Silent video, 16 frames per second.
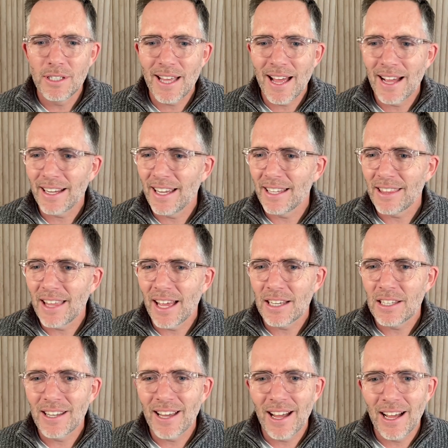get
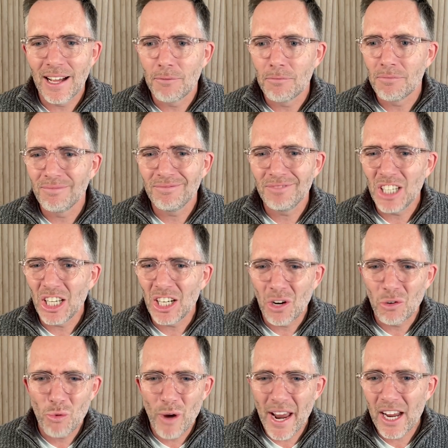that,
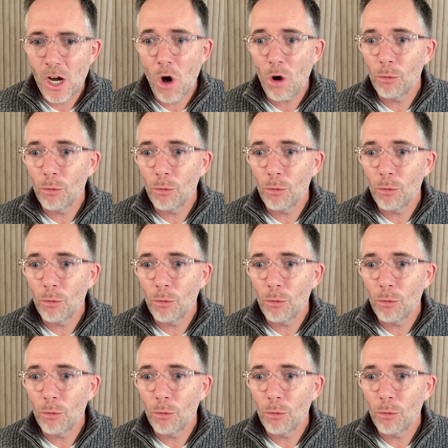rare goal,